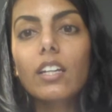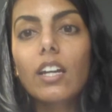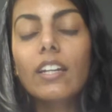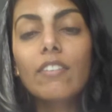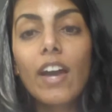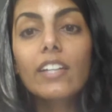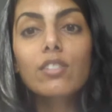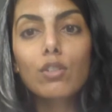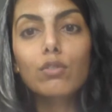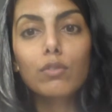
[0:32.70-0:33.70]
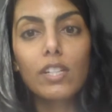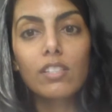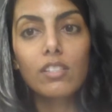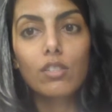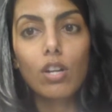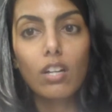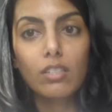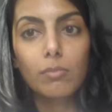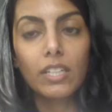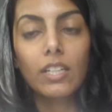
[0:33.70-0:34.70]
and I've had several residents talk
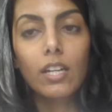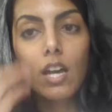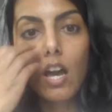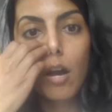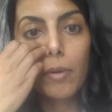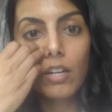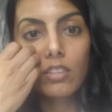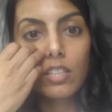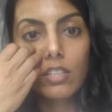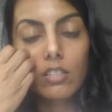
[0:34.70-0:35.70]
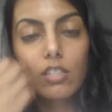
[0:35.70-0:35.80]
to me about this,